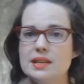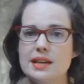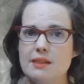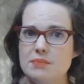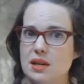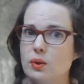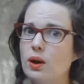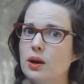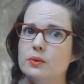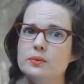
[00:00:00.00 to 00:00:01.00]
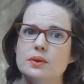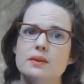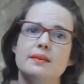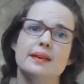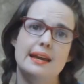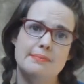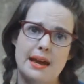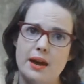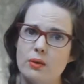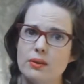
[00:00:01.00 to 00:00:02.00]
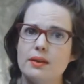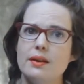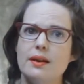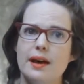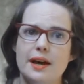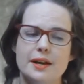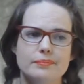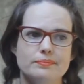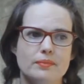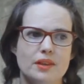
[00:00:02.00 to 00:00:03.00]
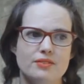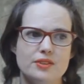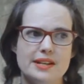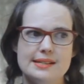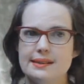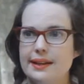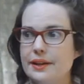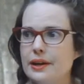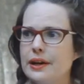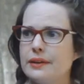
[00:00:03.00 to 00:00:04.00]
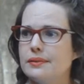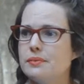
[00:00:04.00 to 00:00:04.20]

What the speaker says: He gave me a quote, came out a few days later,